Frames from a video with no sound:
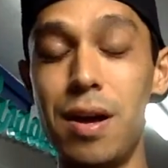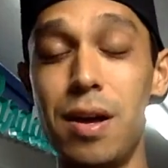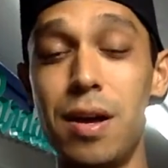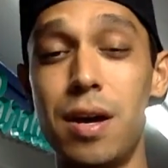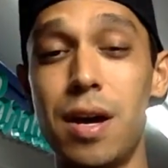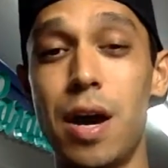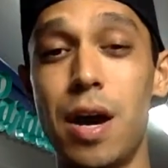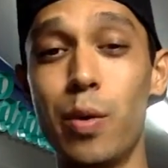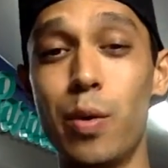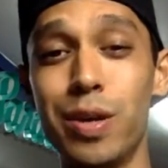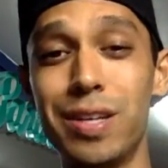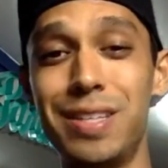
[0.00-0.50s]
I
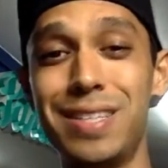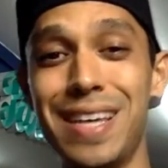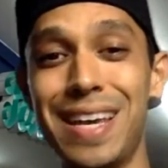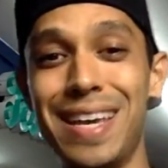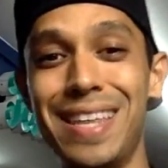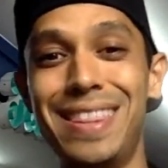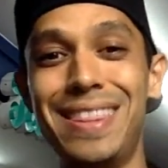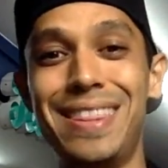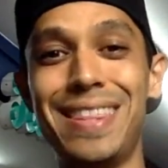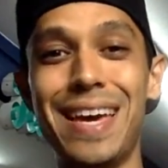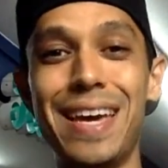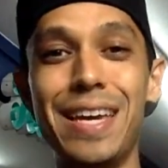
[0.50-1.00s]
want to say
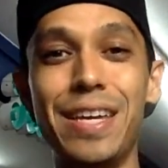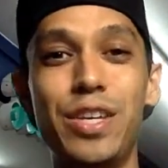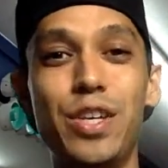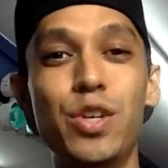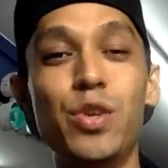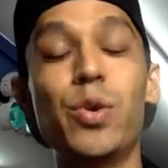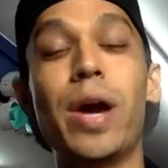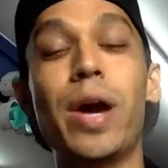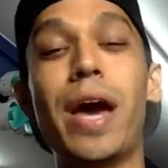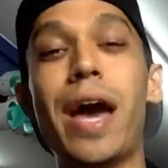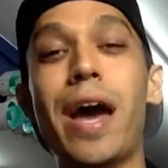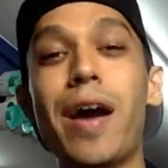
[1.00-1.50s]
thank you,
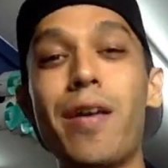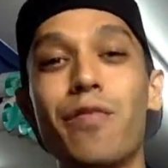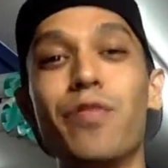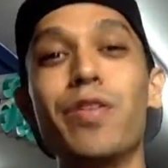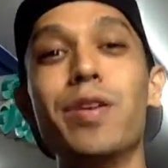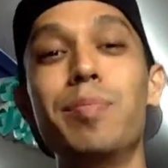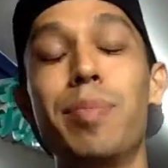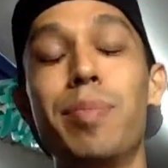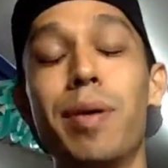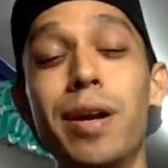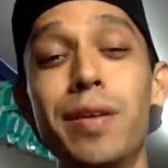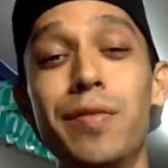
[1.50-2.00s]

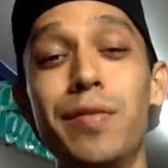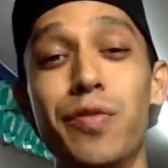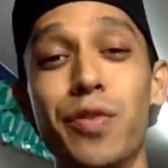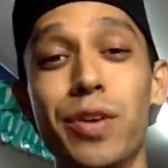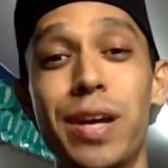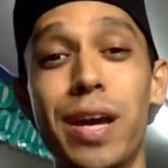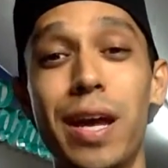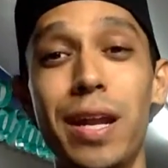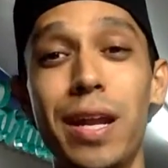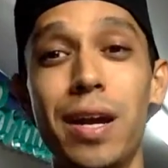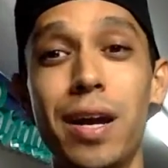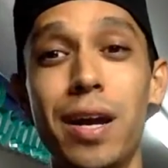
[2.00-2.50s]
everybody, for
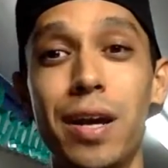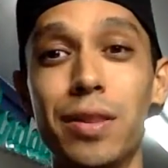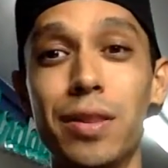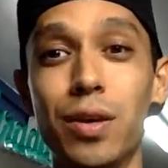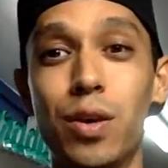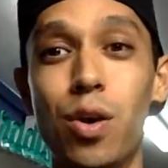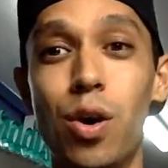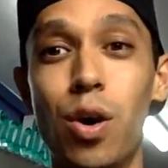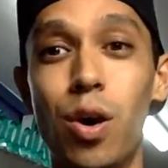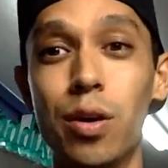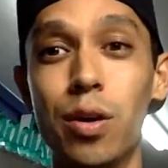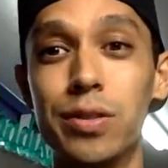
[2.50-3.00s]
getting on the
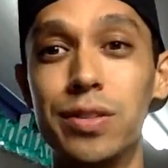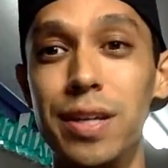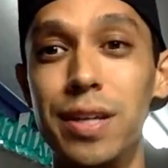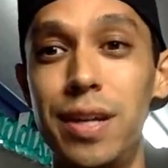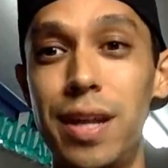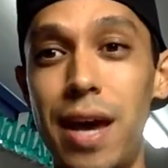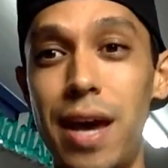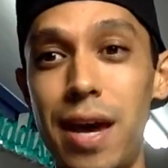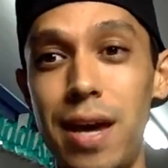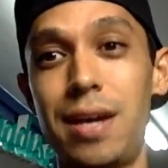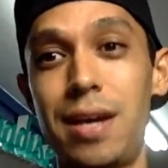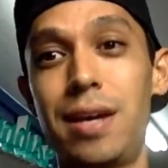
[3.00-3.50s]
call
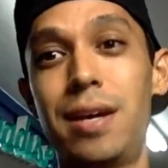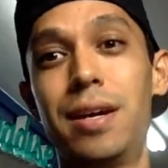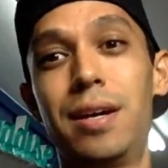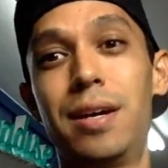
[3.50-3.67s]
today.